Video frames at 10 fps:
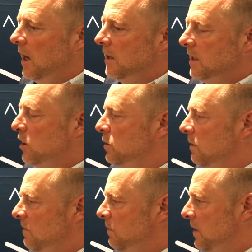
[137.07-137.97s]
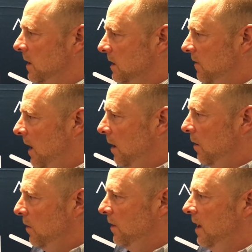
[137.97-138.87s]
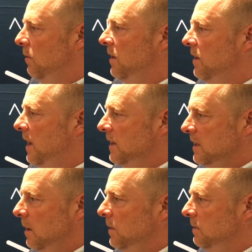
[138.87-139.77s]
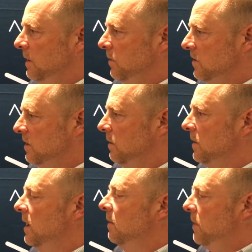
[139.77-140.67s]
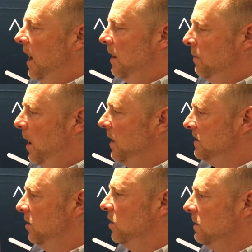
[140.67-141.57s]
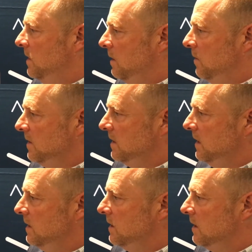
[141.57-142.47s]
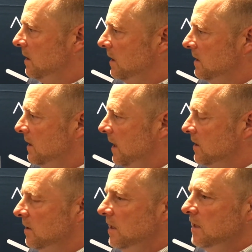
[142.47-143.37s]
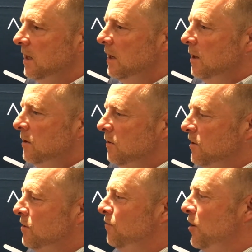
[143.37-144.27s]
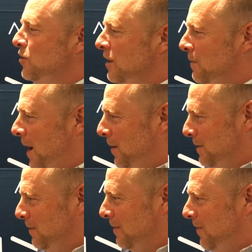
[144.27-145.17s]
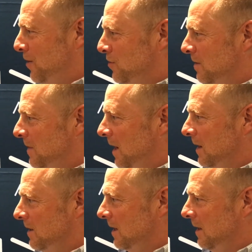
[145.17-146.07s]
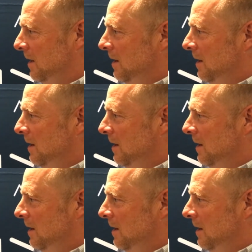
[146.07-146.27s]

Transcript: sexual and reproductive health, whether that is helping people stop the passing on communicable diseases and things like that. So these are sort of stretching the bounds of conventional marketing,